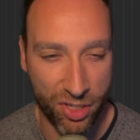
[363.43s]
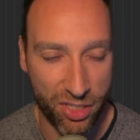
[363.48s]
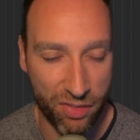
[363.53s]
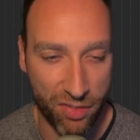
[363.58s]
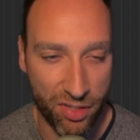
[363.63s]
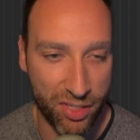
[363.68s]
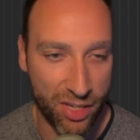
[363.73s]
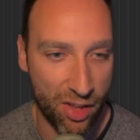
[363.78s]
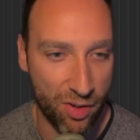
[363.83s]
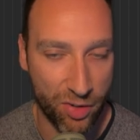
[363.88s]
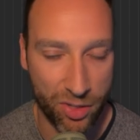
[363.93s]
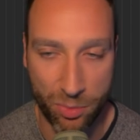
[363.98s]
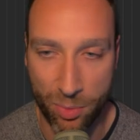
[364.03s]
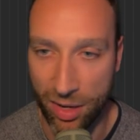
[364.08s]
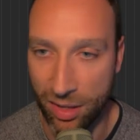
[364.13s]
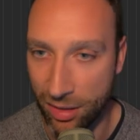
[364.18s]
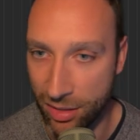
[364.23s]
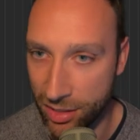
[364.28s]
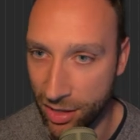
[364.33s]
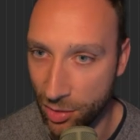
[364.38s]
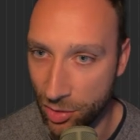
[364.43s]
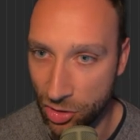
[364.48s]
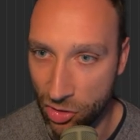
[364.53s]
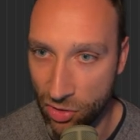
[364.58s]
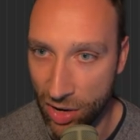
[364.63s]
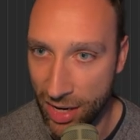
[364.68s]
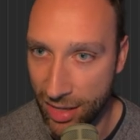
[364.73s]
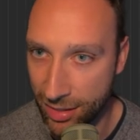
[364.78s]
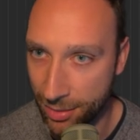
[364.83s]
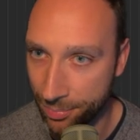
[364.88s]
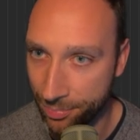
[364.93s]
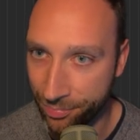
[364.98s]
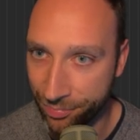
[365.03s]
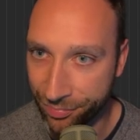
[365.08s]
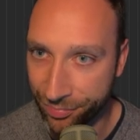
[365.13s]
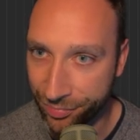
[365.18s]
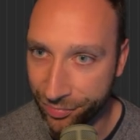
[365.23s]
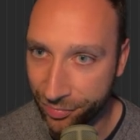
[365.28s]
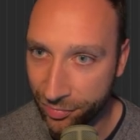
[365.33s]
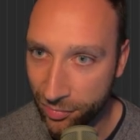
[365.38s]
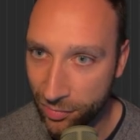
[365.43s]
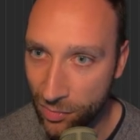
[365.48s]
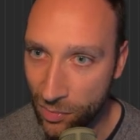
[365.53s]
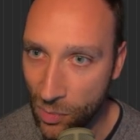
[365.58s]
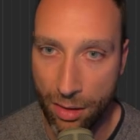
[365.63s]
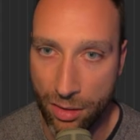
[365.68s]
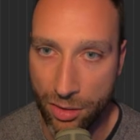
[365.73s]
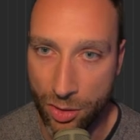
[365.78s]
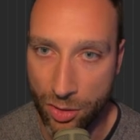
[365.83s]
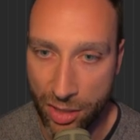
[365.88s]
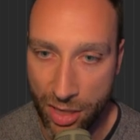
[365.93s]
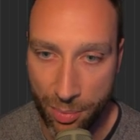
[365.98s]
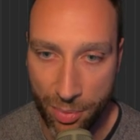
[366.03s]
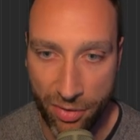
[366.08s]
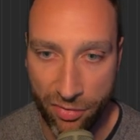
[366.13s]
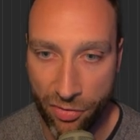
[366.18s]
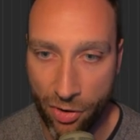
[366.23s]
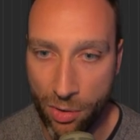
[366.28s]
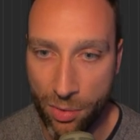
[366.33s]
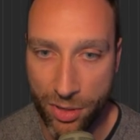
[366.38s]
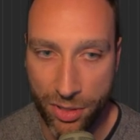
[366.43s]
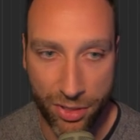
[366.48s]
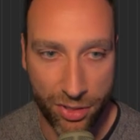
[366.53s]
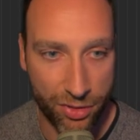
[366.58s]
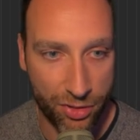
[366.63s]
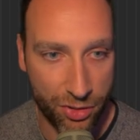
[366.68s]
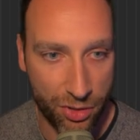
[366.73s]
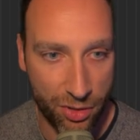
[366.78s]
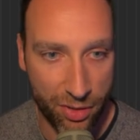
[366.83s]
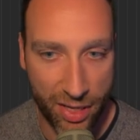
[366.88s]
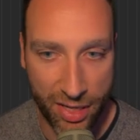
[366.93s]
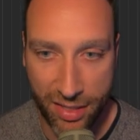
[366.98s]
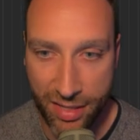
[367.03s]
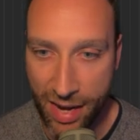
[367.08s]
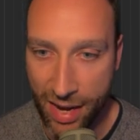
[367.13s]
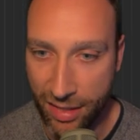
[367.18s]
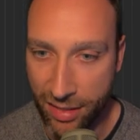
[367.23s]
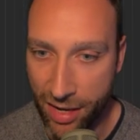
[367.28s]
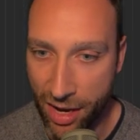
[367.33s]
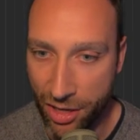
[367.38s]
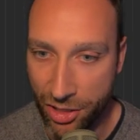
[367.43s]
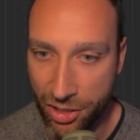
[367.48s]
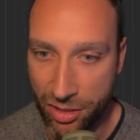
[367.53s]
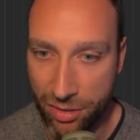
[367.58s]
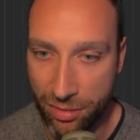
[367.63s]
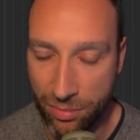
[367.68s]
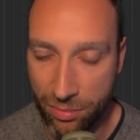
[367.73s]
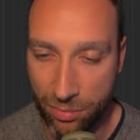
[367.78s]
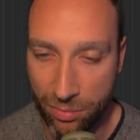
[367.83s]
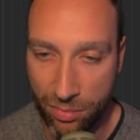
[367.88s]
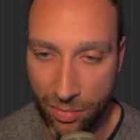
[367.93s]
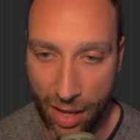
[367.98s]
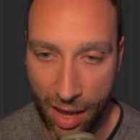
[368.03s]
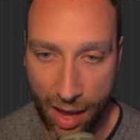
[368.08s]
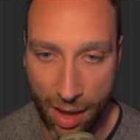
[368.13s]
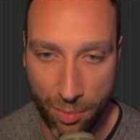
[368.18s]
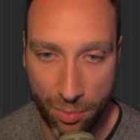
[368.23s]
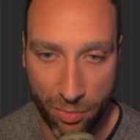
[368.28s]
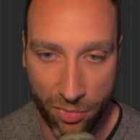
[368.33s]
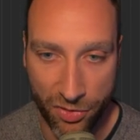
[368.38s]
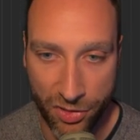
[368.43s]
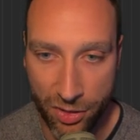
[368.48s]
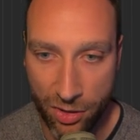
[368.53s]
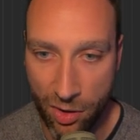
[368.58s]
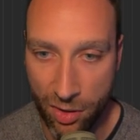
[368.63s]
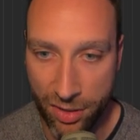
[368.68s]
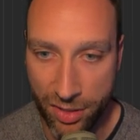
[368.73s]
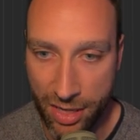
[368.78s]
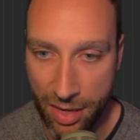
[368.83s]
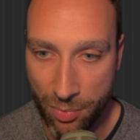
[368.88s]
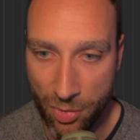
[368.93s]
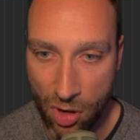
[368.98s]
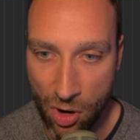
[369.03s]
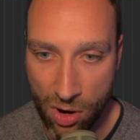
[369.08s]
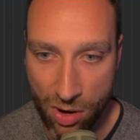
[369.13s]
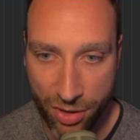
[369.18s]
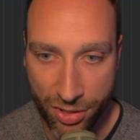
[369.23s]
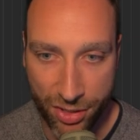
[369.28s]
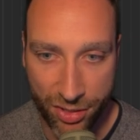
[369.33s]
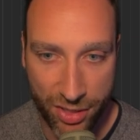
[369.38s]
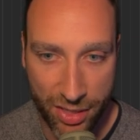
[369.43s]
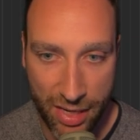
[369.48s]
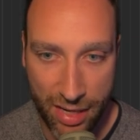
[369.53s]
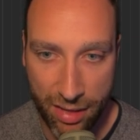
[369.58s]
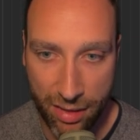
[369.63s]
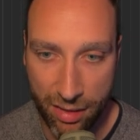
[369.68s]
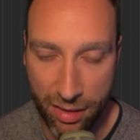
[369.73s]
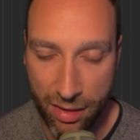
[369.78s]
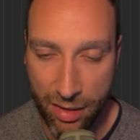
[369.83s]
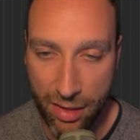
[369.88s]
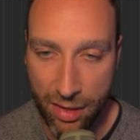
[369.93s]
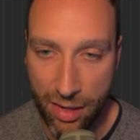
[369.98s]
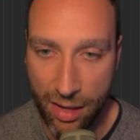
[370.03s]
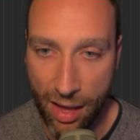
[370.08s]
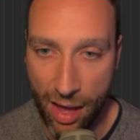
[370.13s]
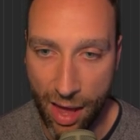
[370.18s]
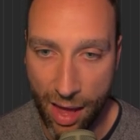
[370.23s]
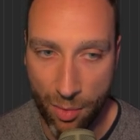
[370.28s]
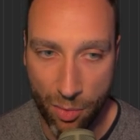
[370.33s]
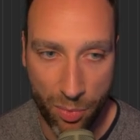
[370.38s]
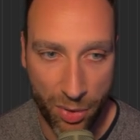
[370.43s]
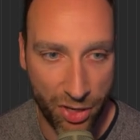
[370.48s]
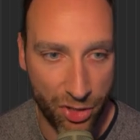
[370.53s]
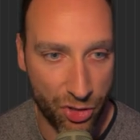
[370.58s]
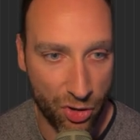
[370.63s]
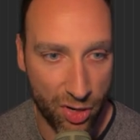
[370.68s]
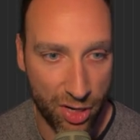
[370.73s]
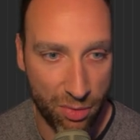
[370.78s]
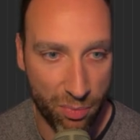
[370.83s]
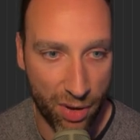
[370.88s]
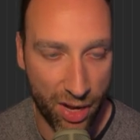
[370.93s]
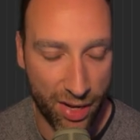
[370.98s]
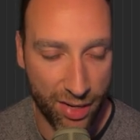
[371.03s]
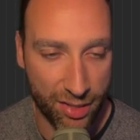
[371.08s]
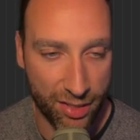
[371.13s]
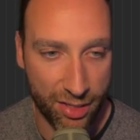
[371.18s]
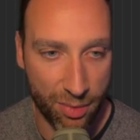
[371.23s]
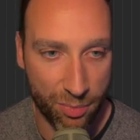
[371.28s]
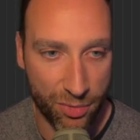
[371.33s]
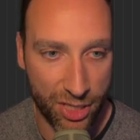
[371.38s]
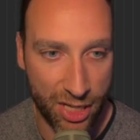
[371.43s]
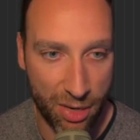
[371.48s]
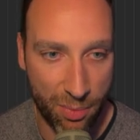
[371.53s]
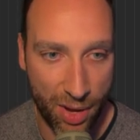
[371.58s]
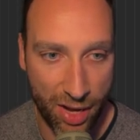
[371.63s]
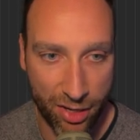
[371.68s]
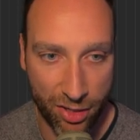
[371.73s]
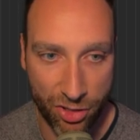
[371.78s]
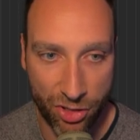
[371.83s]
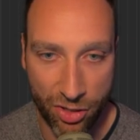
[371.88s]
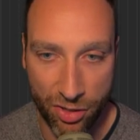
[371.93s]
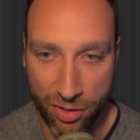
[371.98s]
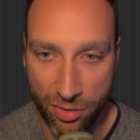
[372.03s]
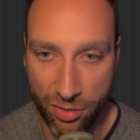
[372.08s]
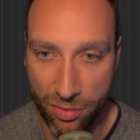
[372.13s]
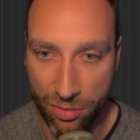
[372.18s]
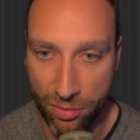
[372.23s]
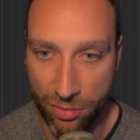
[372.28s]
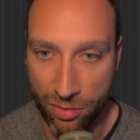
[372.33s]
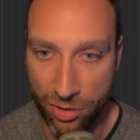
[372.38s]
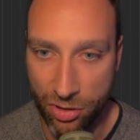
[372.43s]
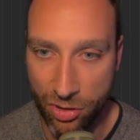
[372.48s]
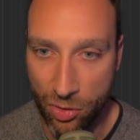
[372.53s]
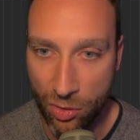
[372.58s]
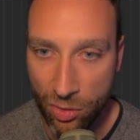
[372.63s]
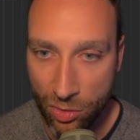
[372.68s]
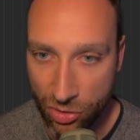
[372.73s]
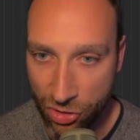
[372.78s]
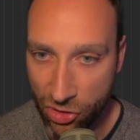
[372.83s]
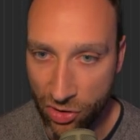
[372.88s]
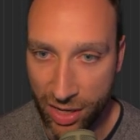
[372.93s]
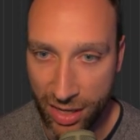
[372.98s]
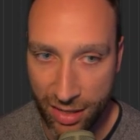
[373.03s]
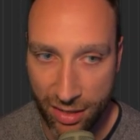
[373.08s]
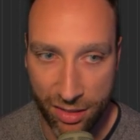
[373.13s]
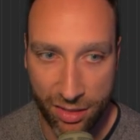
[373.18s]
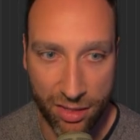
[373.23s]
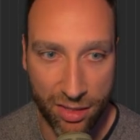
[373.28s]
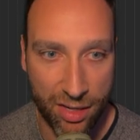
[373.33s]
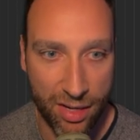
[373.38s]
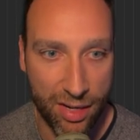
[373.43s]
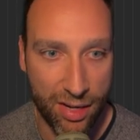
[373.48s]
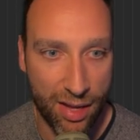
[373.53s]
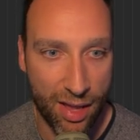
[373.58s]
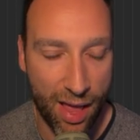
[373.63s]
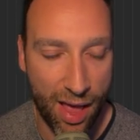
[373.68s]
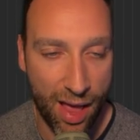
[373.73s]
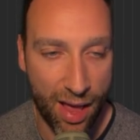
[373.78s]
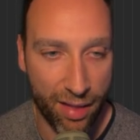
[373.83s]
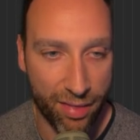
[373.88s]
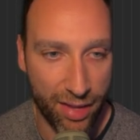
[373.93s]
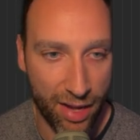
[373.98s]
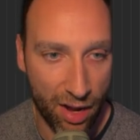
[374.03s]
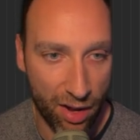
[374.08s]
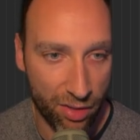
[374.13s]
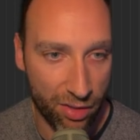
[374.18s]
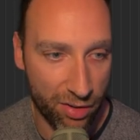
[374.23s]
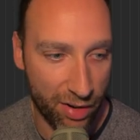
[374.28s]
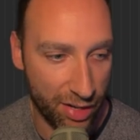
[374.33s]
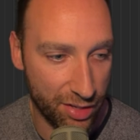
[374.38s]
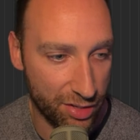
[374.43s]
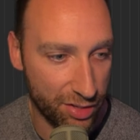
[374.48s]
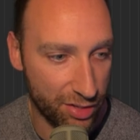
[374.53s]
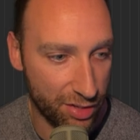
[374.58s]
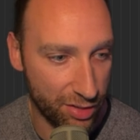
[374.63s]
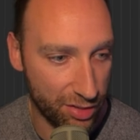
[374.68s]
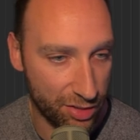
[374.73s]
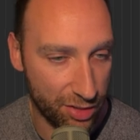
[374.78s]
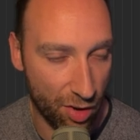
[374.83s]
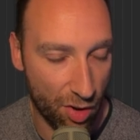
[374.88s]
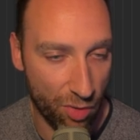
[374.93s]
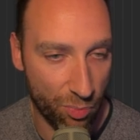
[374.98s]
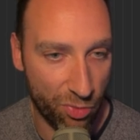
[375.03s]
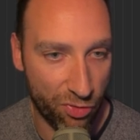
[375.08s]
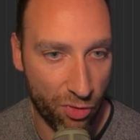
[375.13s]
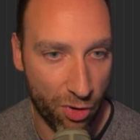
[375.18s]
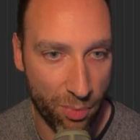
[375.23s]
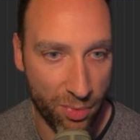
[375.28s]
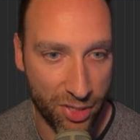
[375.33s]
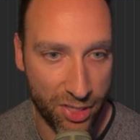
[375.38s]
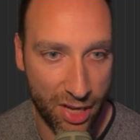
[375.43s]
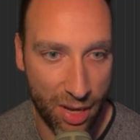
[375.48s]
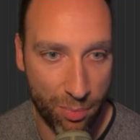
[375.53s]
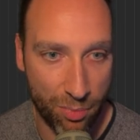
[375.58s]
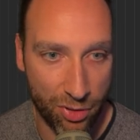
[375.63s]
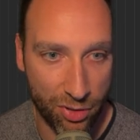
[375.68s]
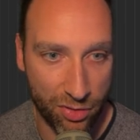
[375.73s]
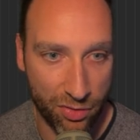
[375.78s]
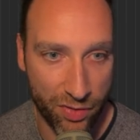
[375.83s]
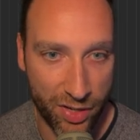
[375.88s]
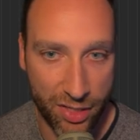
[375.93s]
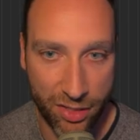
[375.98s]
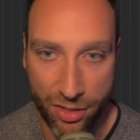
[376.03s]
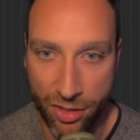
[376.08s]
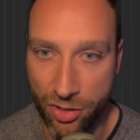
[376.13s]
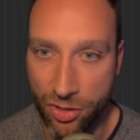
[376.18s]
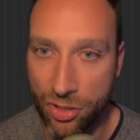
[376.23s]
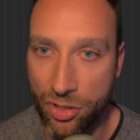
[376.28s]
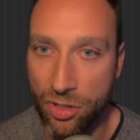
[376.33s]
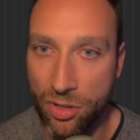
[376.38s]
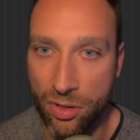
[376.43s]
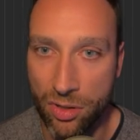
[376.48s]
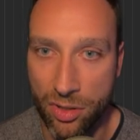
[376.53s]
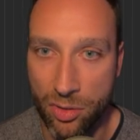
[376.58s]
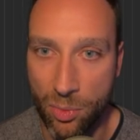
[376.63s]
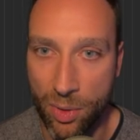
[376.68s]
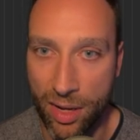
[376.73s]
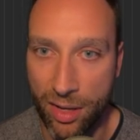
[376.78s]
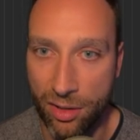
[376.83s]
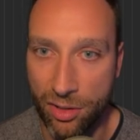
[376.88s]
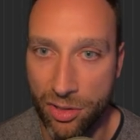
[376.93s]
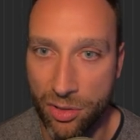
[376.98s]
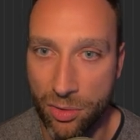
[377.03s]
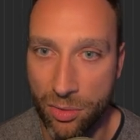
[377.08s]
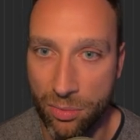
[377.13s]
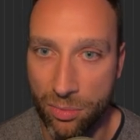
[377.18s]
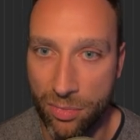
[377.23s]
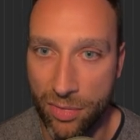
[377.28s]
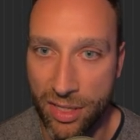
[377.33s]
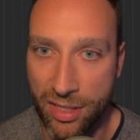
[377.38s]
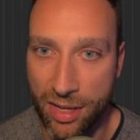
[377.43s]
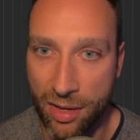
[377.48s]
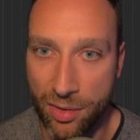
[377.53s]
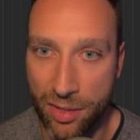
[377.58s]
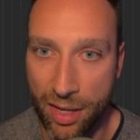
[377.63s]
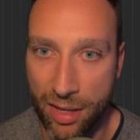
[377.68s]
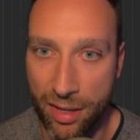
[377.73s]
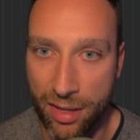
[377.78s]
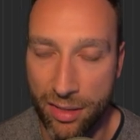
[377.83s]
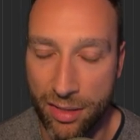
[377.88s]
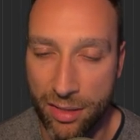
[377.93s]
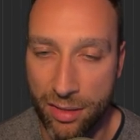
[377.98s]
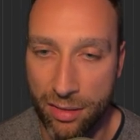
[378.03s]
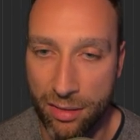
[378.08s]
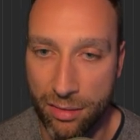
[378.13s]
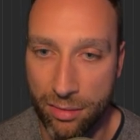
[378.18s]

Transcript: of the sound as well. It sounds great. So skipping forward to this next section, we've still got the same chords underneath. We're being joined by some Cinematic Studio solo strings and the other instance of Performance Samples Vista 2 as well. So it sounds like this.